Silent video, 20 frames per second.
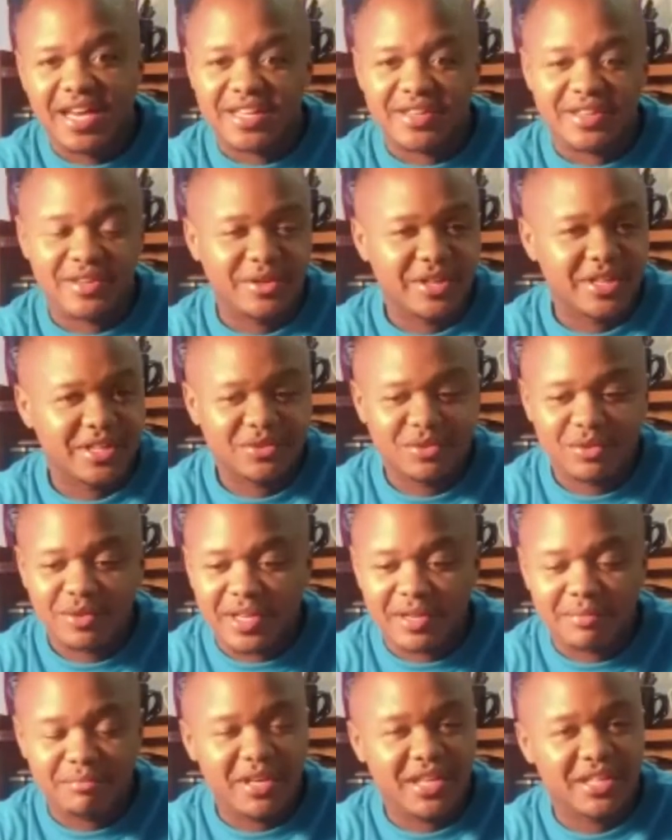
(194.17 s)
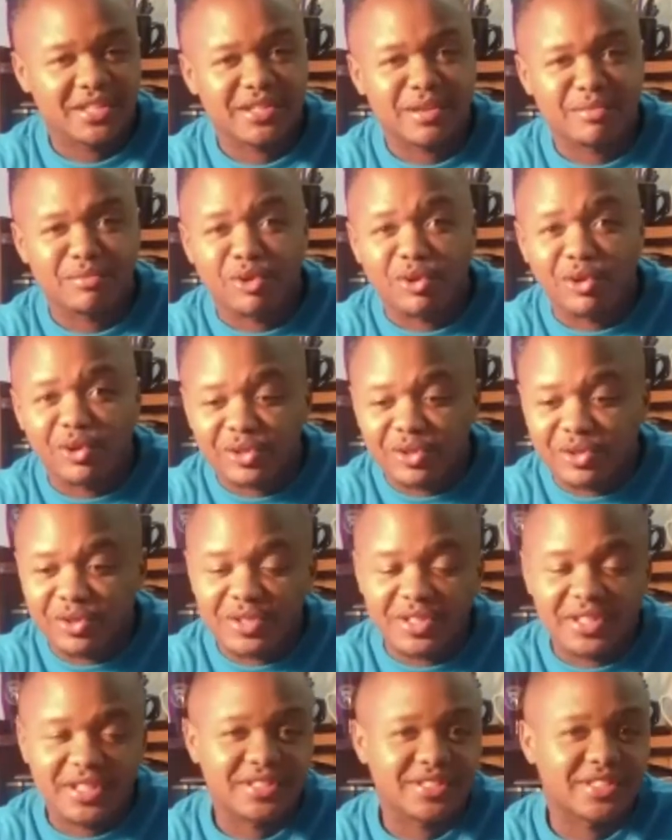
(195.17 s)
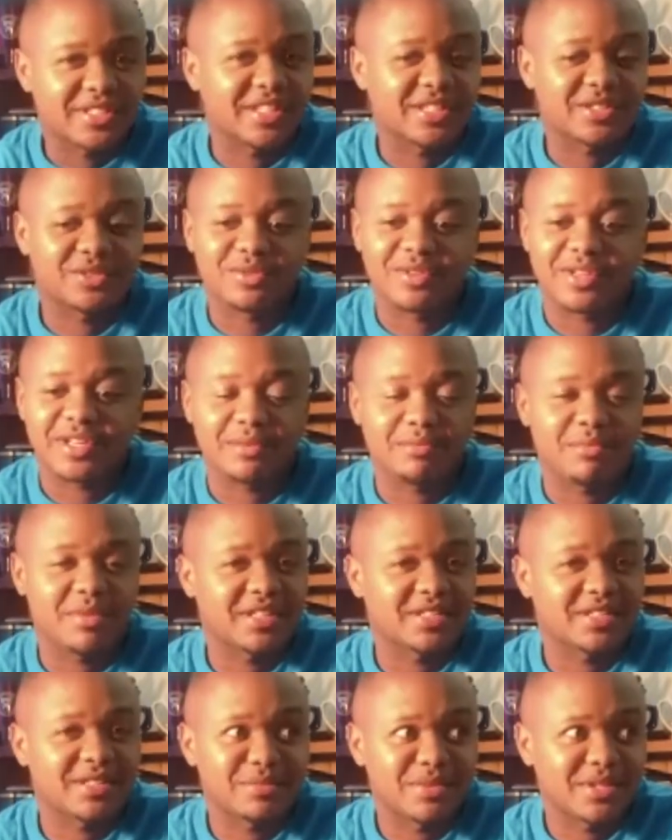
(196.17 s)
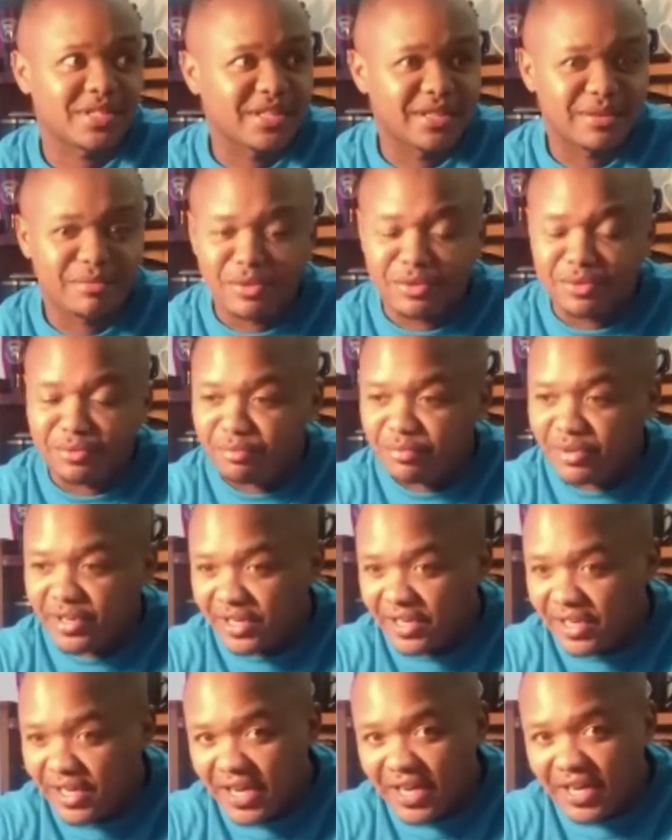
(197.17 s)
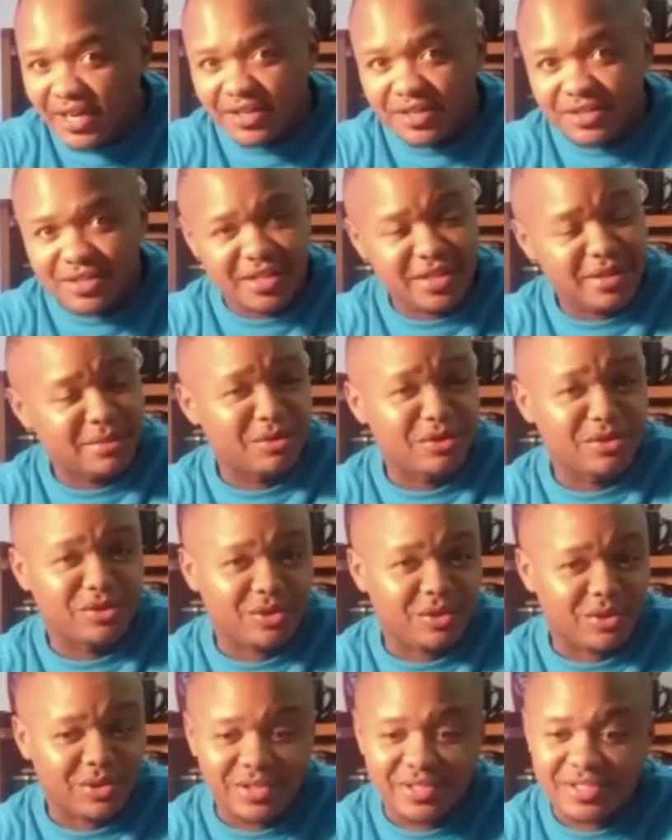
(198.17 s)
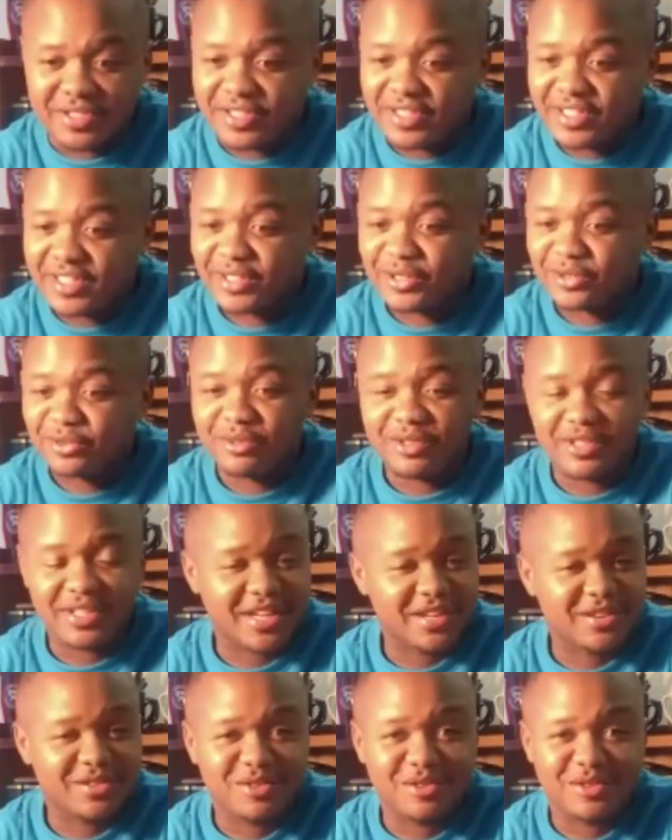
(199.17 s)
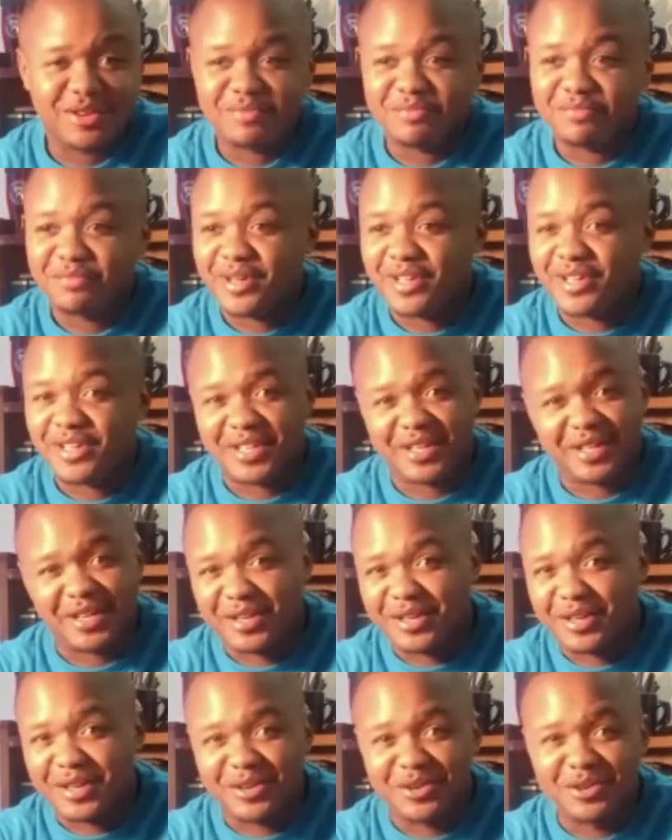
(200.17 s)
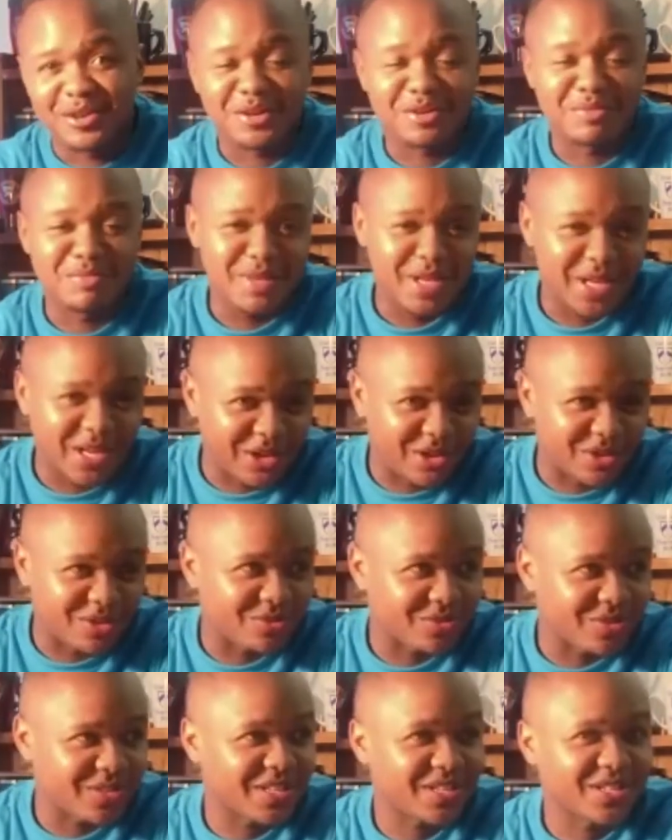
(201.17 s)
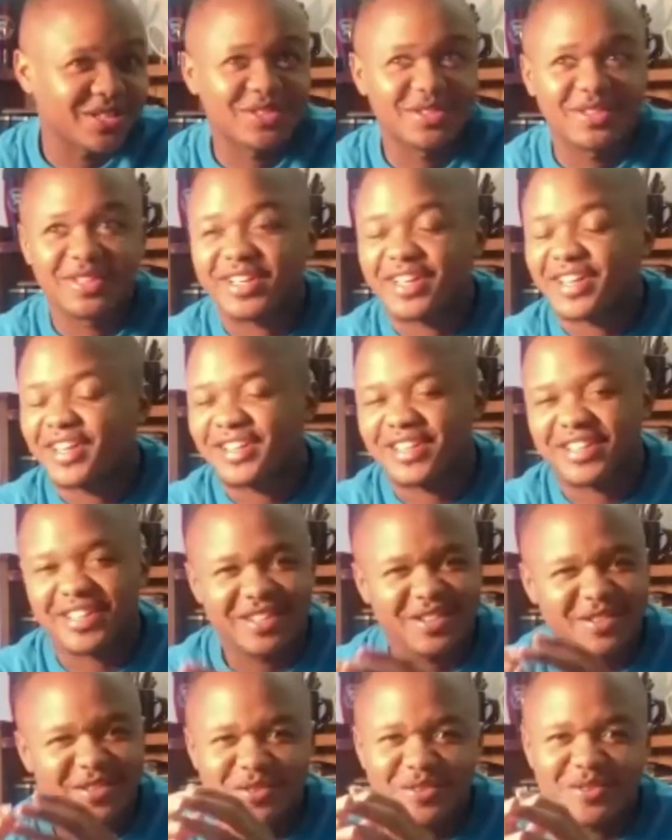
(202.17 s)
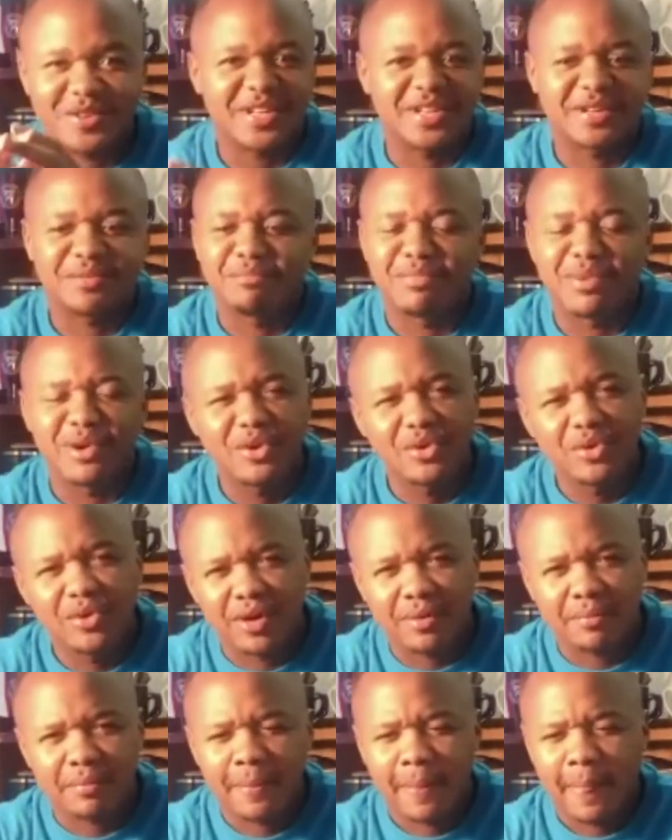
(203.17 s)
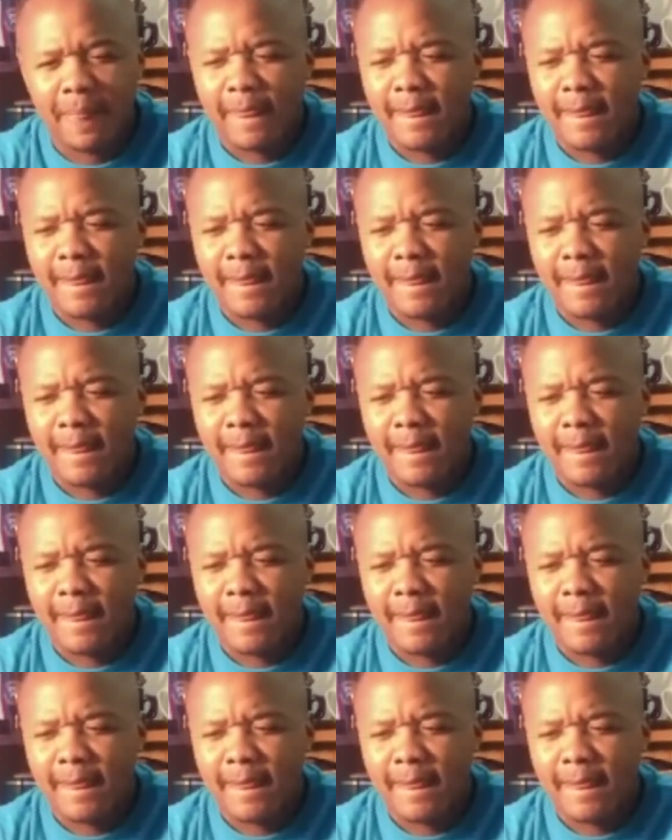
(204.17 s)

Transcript: The next week I baked some rolled cookies. The next week I baked some cinnamon rolls. The next week, I don't know, I cooked meatloaf. The next week, and it blew up.